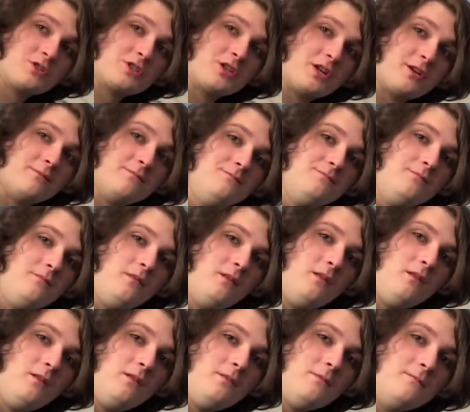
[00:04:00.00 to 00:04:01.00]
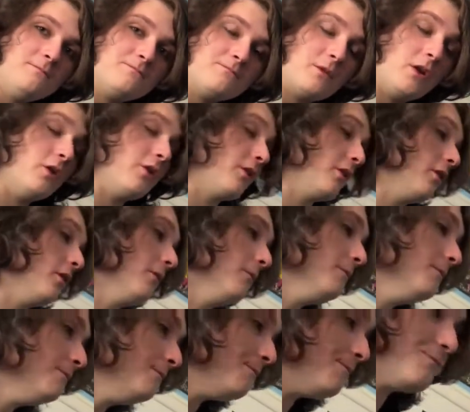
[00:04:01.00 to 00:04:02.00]
it. no, no
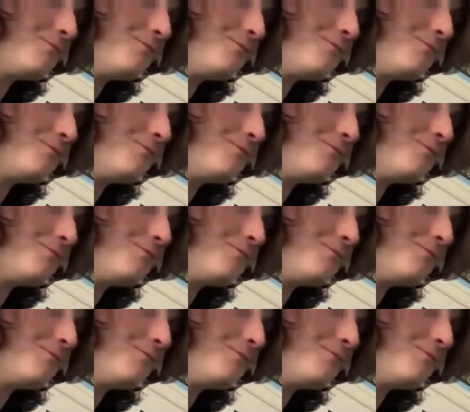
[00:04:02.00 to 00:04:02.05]
before no.